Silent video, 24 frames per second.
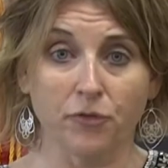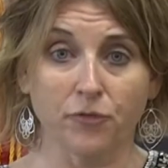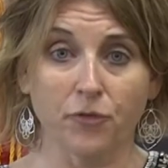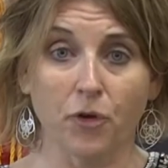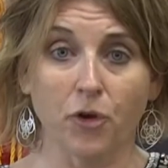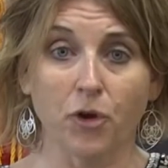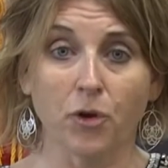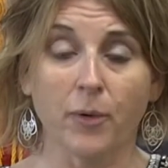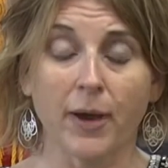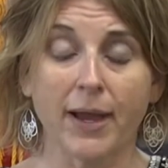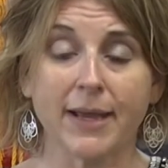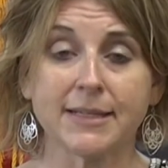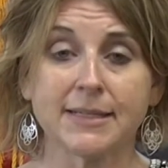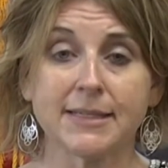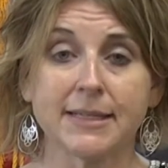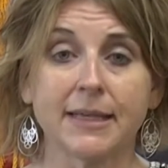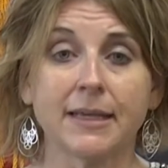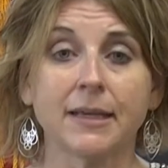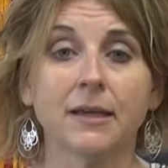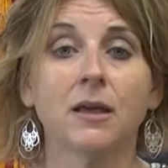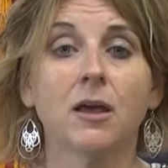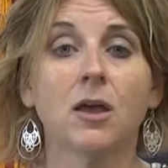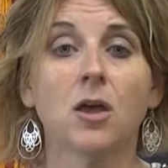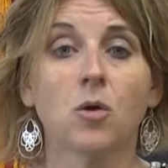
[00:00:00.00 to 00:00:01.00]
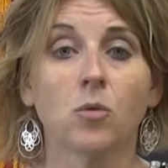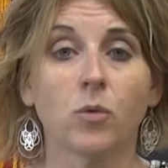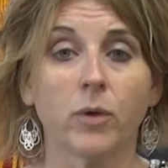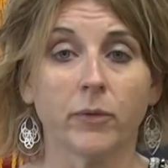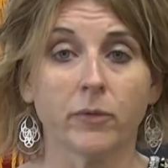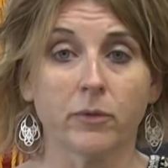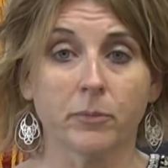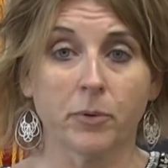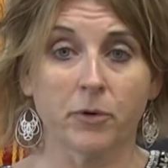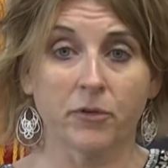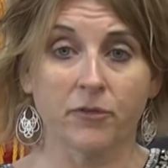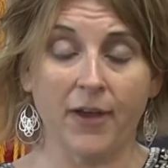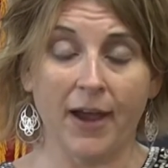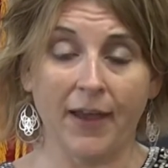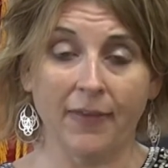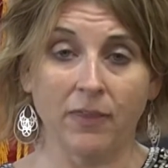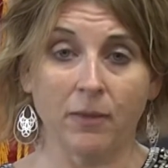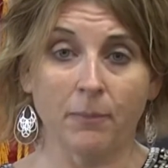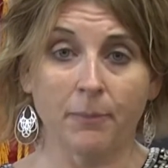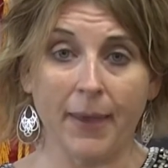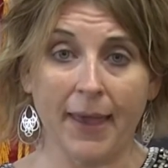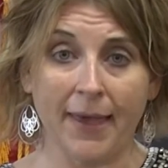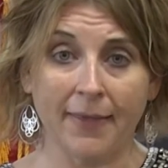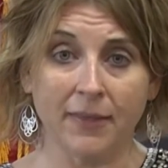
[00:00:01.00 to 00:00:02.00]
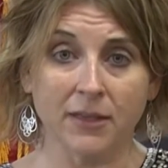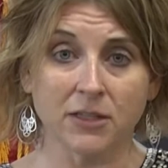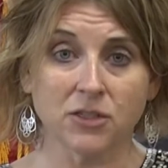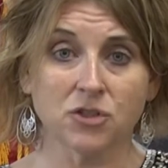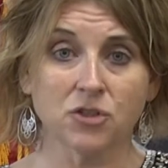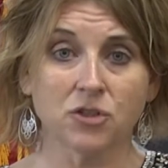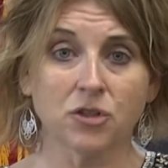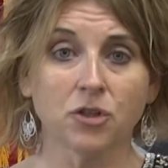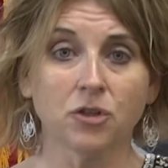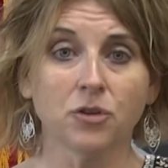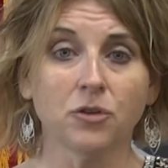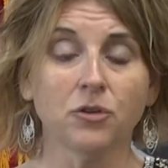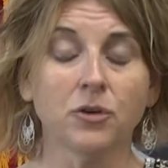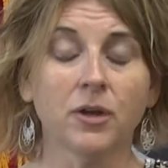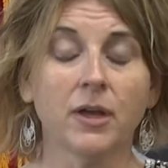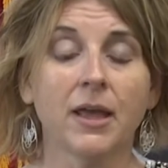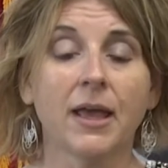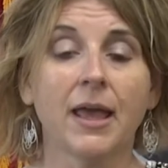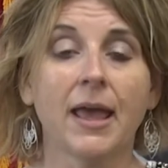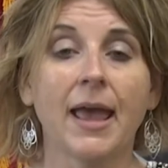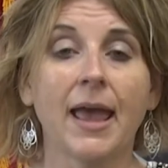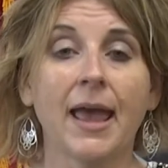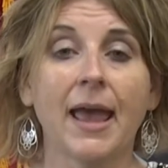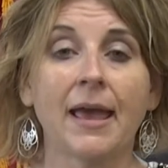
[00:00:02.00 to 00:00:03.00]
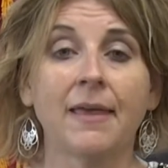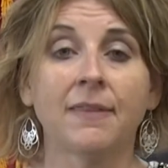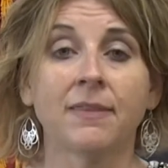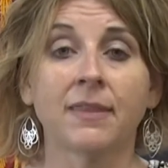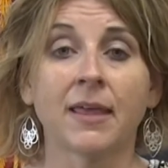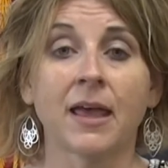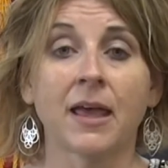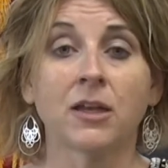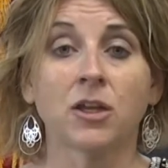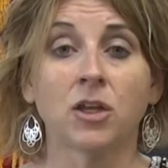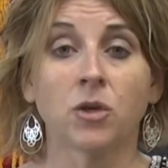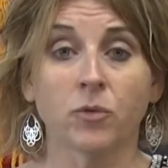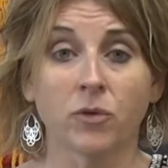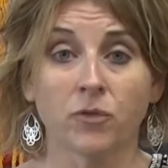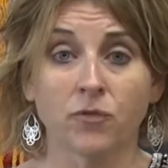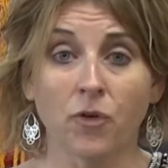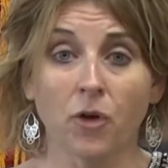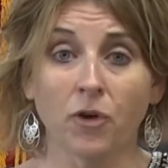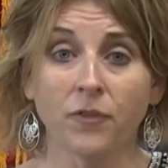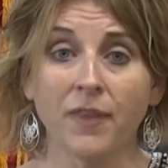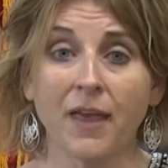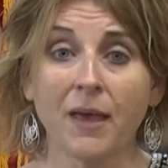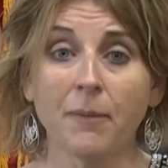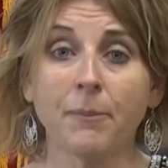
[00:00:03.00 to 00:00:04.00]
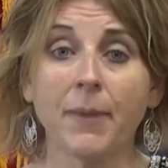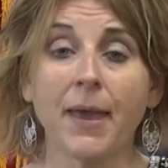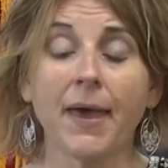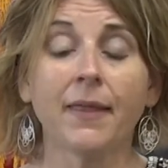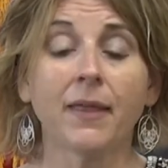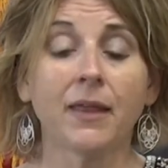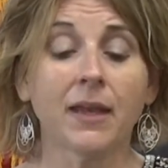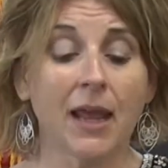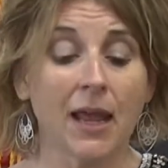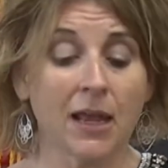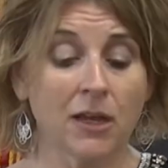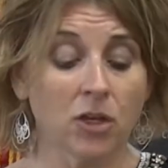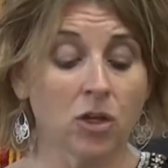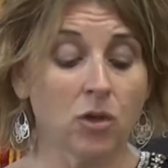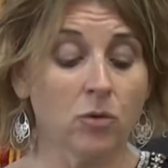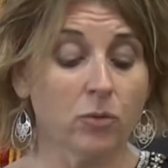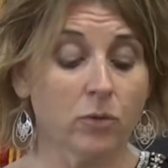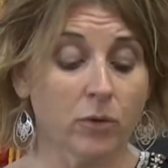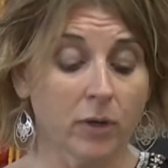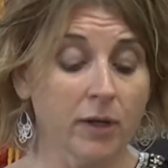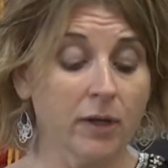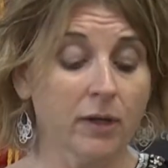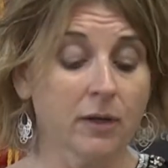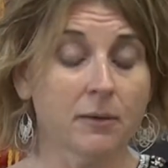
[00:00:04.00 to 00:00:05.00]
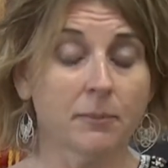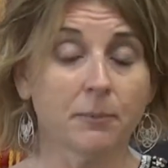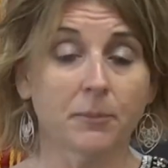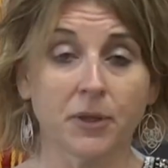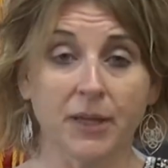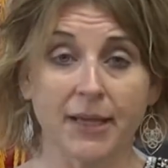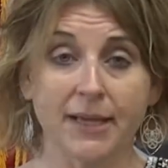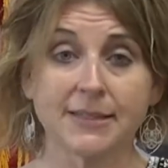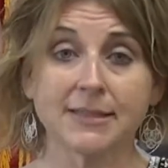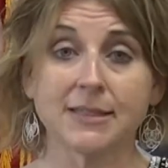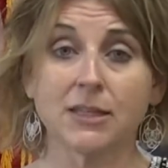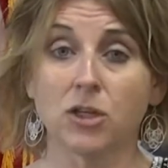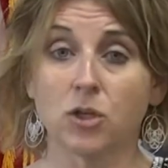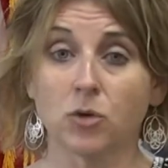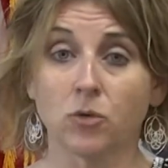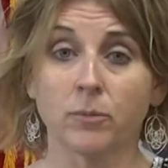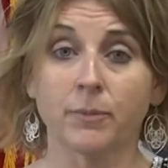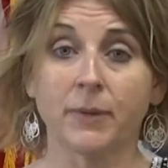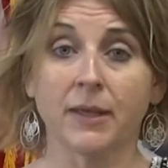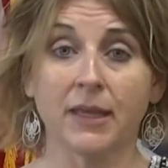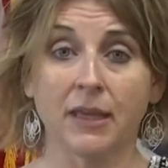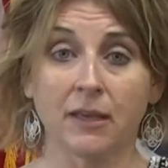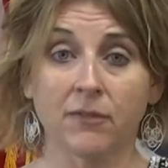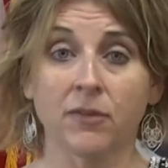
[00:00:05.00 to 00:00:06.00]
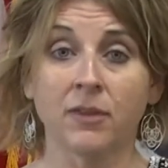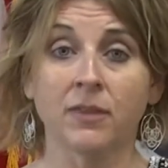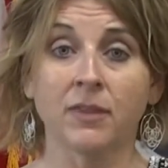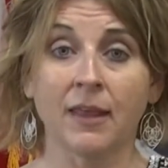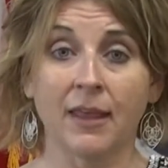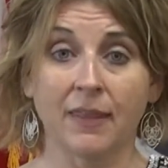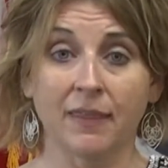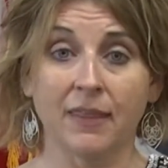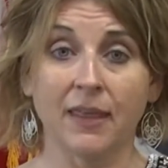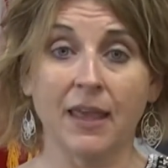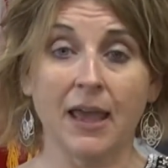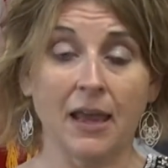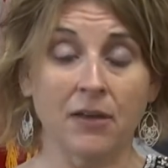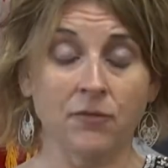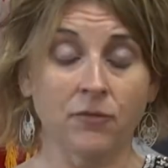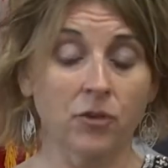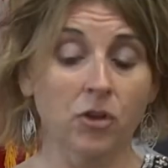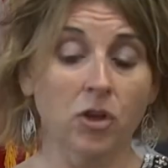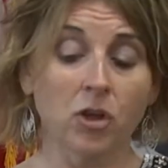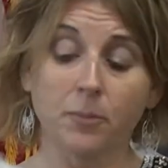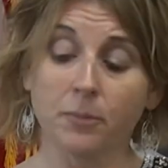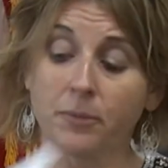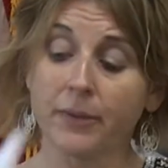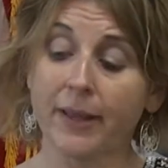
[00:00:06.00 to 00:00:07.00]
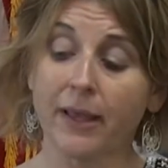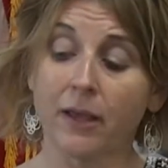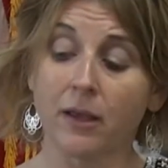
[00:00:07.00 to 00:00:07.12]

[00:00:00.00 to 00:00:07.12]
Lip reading: photo ID. We would provide the ballot to you. And then you would vote that ballot and you would place it. You will be given the envelope